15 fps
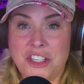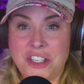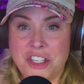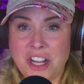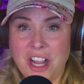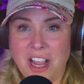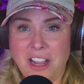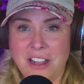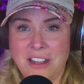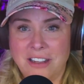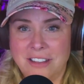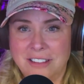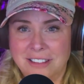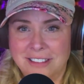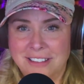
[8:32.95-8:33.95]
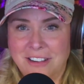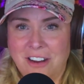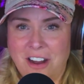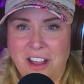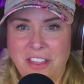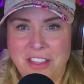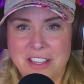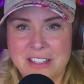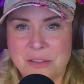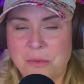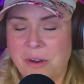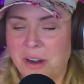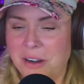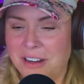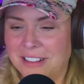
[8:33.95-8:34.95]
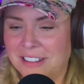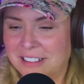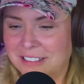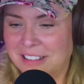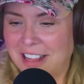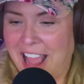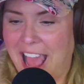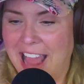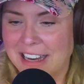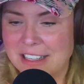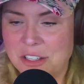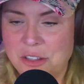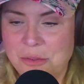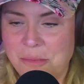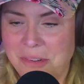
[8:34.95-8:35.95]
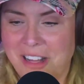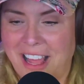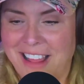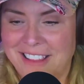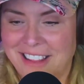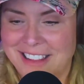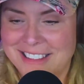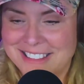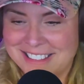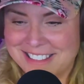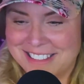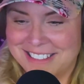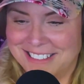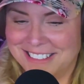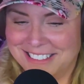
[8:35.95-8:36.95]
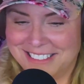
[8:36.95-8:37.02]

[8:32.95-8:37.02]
check on this one. Add to playlist.